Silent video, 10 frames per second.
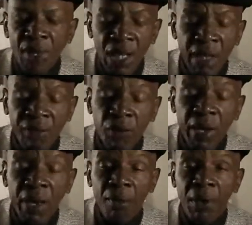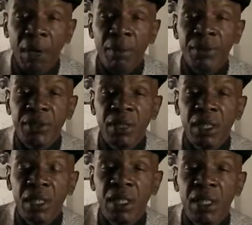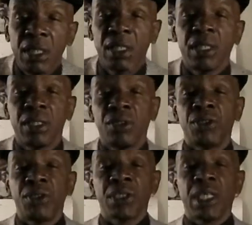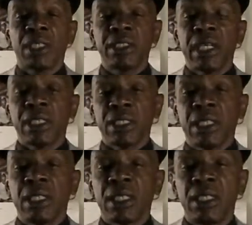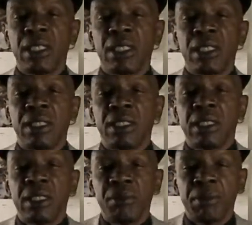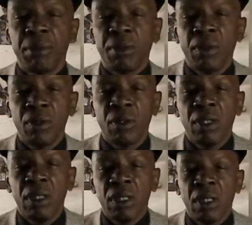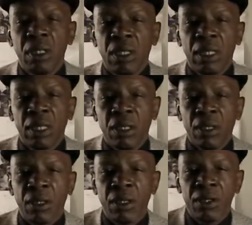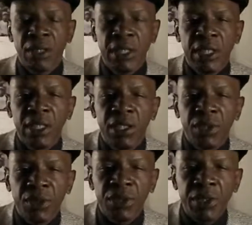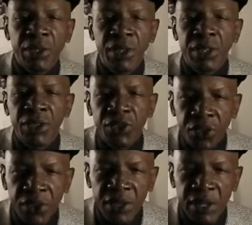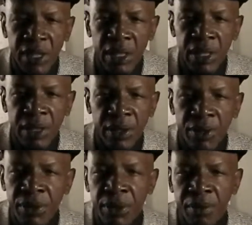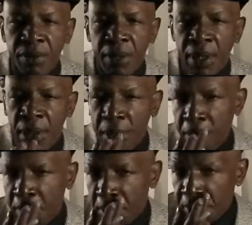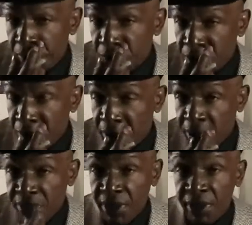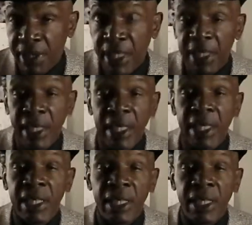if you have problems, you should contact these people or the Unitarian Church. There are some social workers there that I think